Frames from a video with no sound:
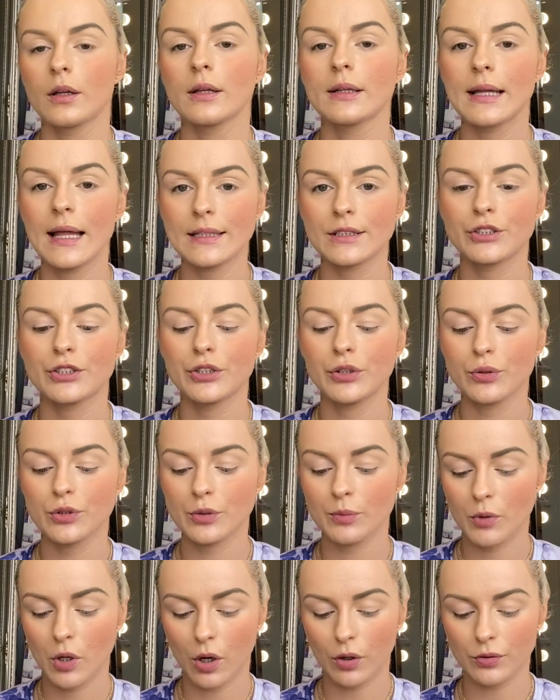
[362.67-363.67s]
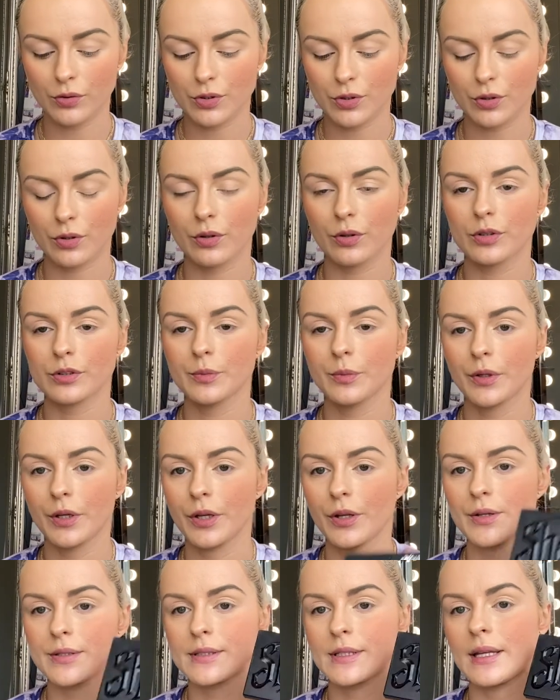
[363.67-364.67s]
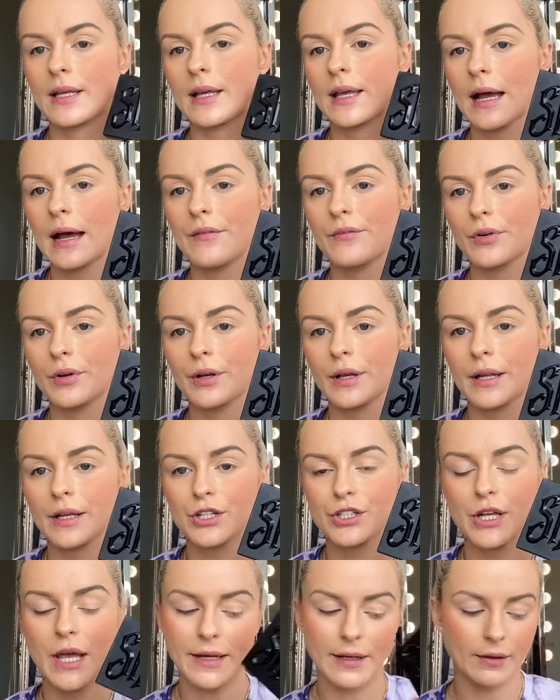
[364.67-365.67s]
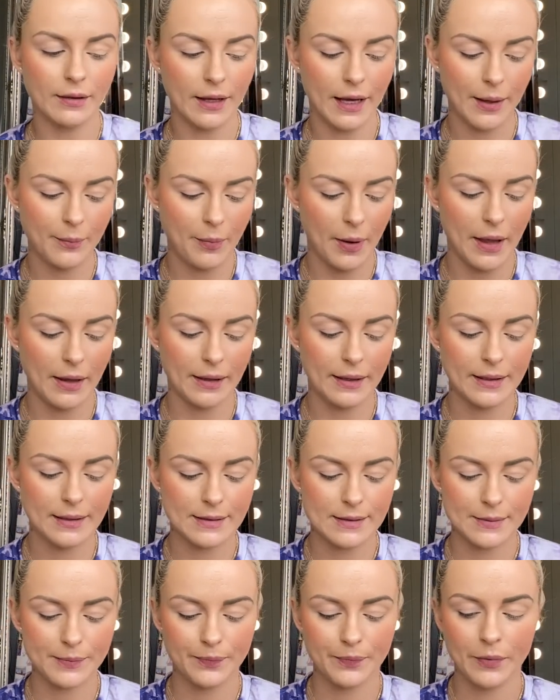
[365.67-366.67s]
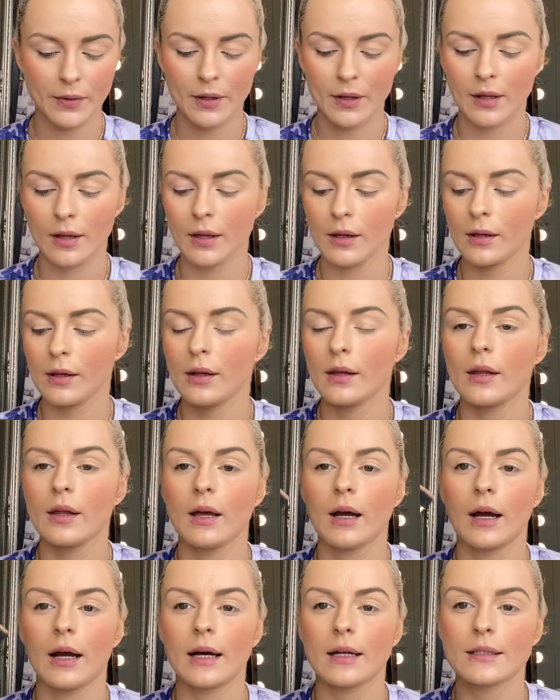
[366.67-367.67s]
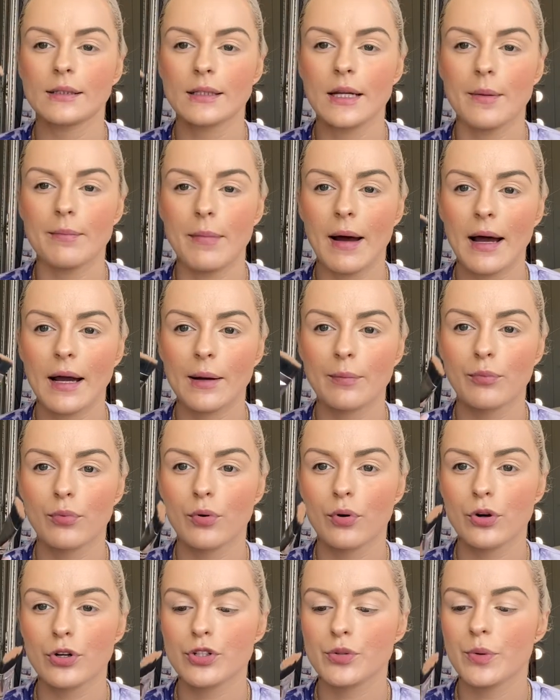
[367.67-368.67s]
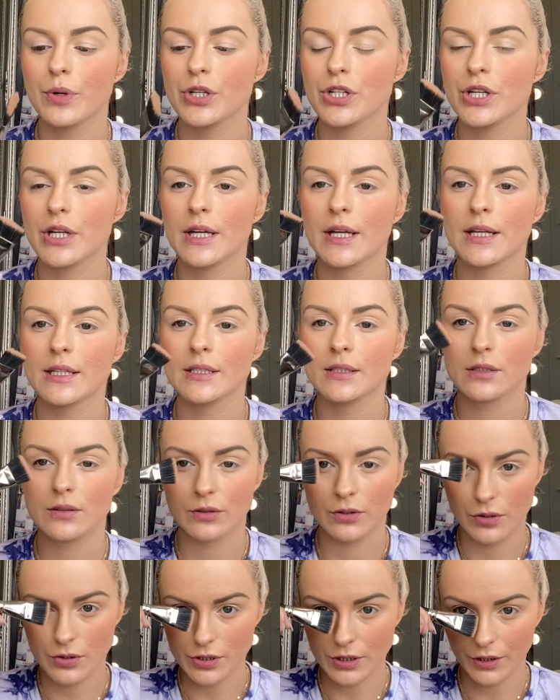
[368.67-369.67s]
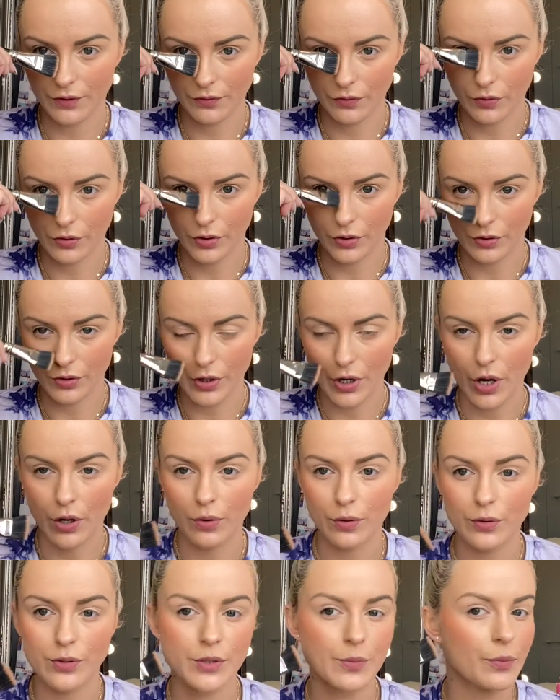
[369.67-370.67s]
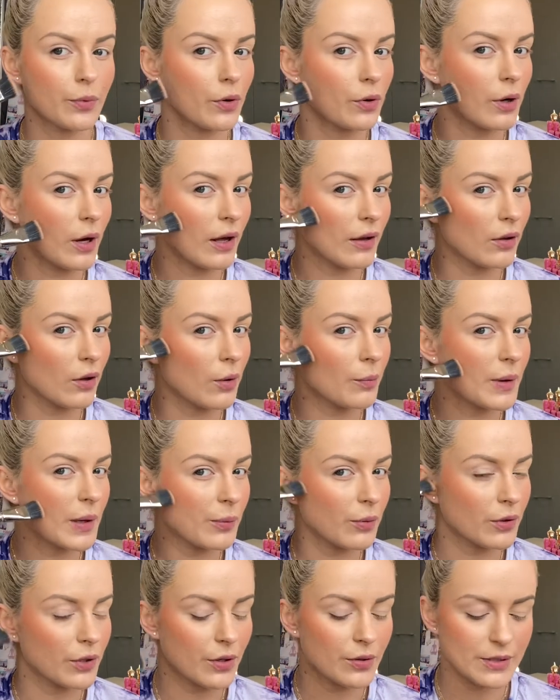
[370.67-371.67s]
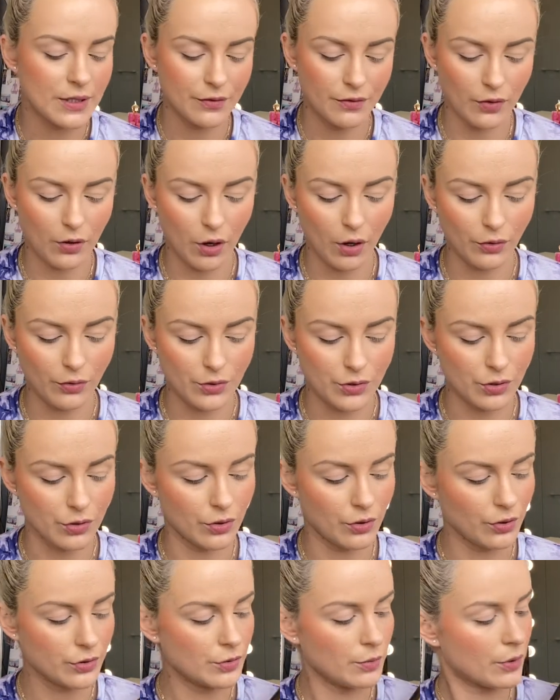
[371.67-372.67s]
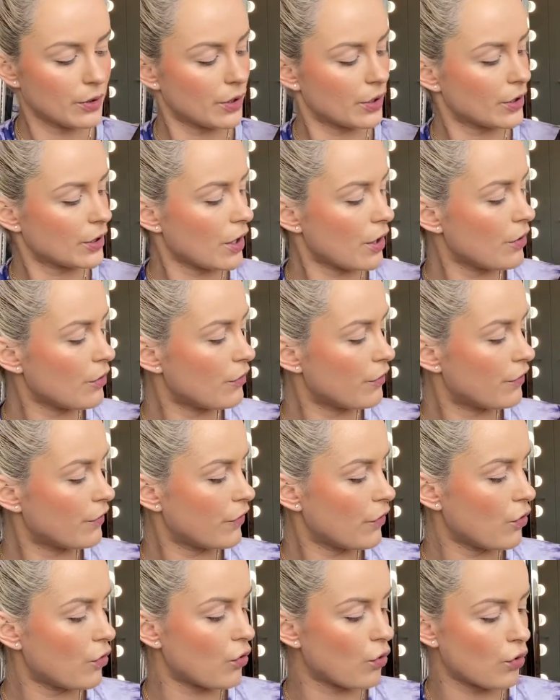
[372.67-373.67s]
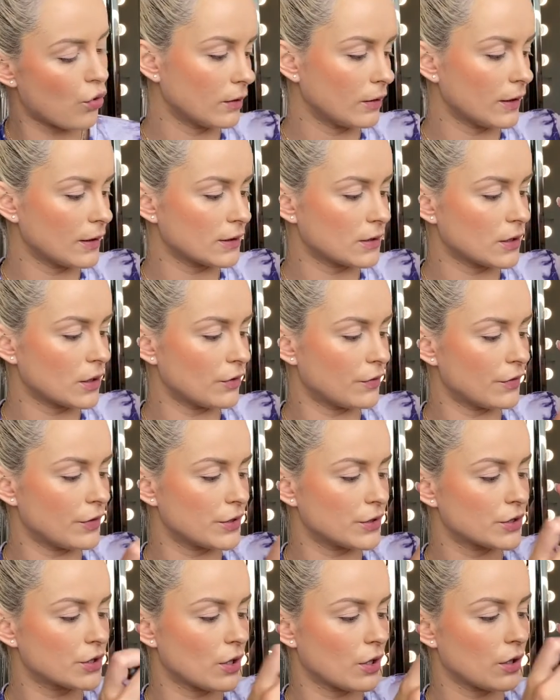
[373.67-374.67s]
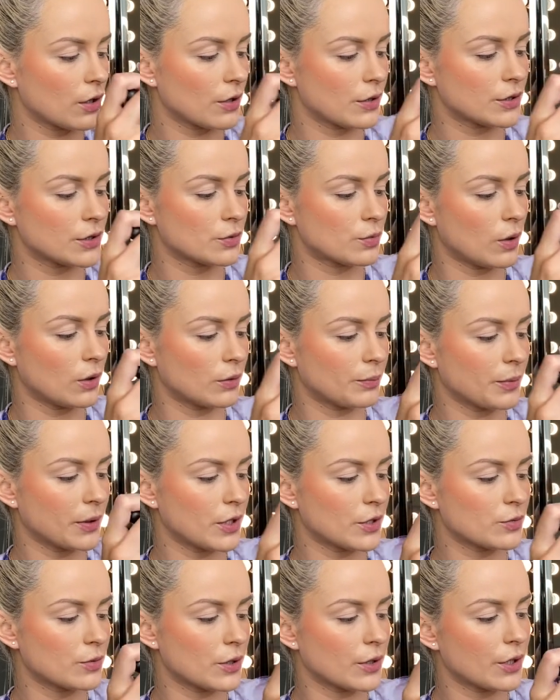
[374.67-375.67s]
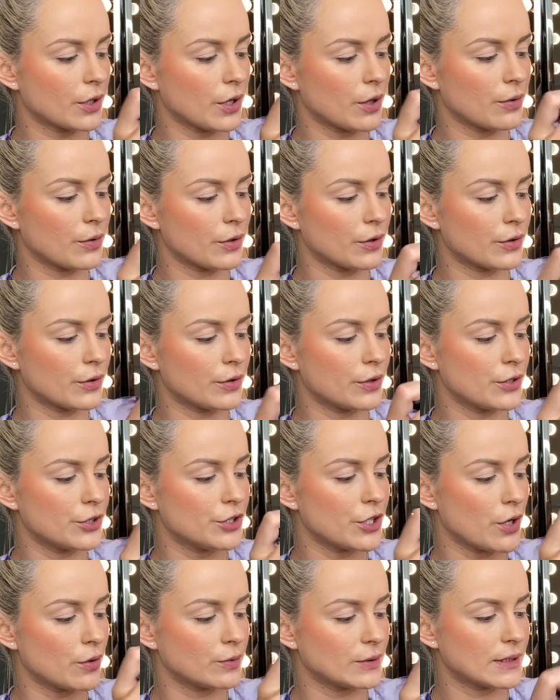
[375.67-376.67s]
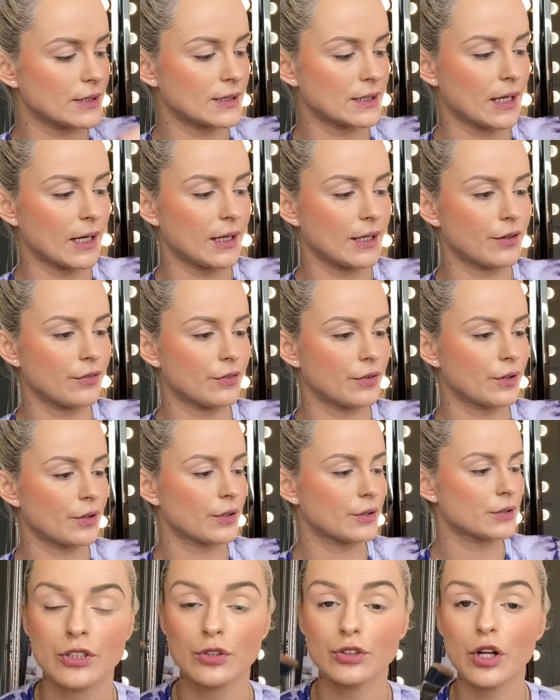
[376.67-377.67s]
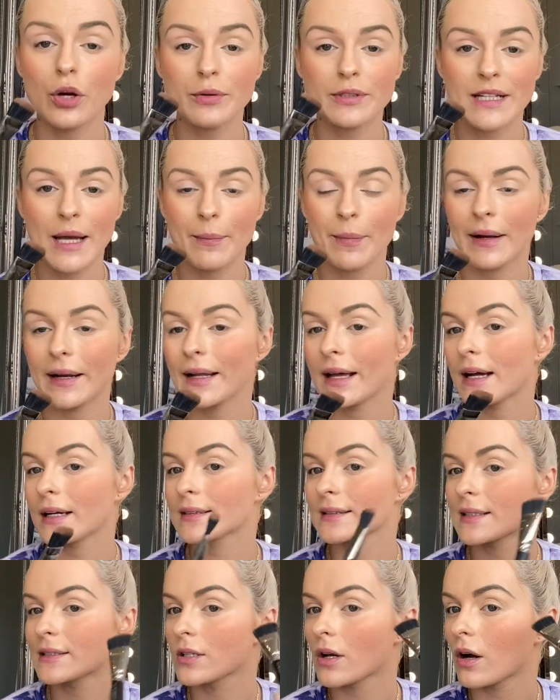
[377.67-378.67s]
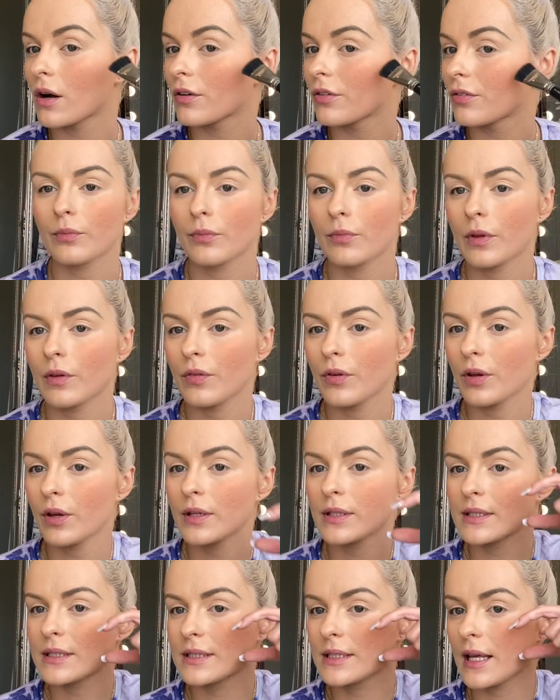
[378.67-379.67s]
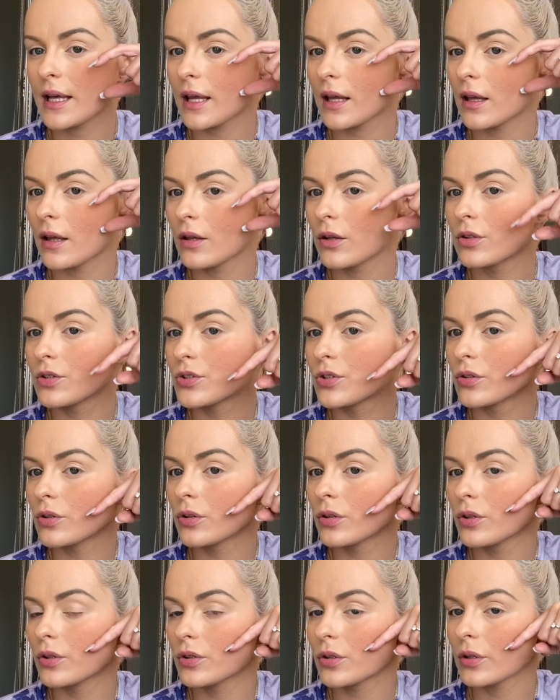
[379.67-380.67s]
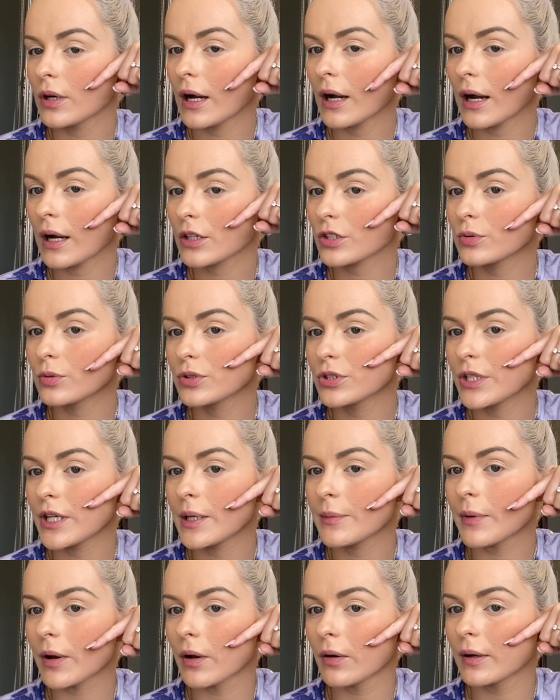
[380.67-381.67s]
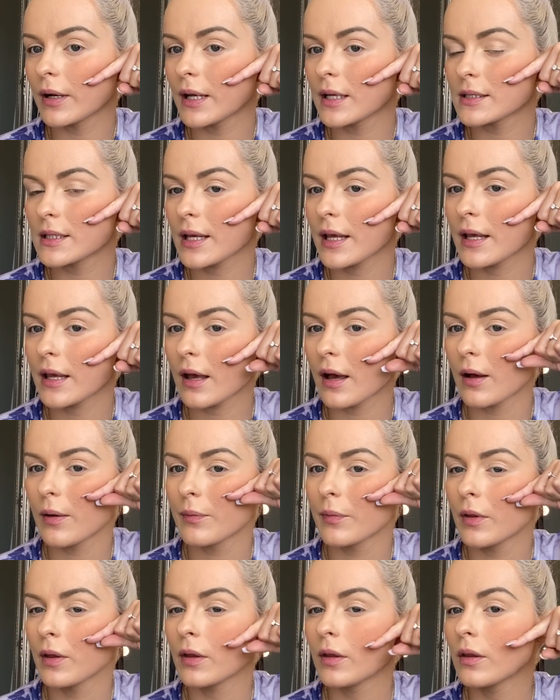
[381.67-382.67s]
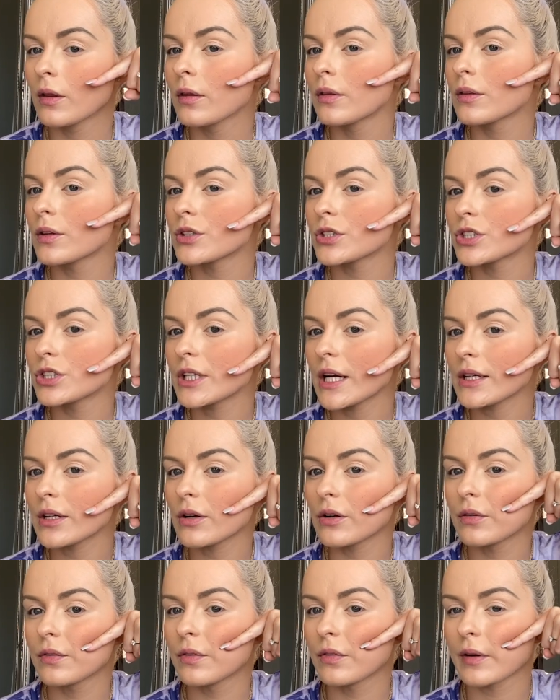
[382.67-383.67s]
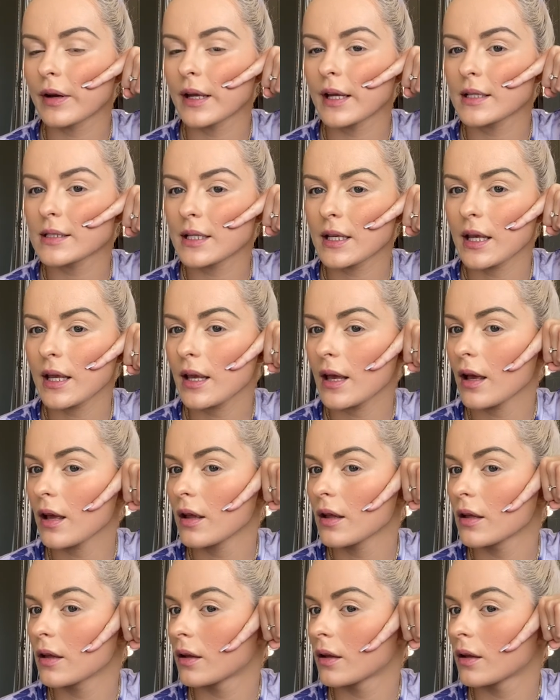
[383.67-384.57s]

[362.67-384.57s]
Let's do some contour. So I'm going to use the Kat Von D Shade and Light palette and a MAC brush, which is usually for your nose, but a lot of people use it for contour. So we're going to go for, let's go for the darkest one because we're going to go the don't side first. So don't tap any excess off. If you can see, your actual cheekbone is here. The shadow for it is here.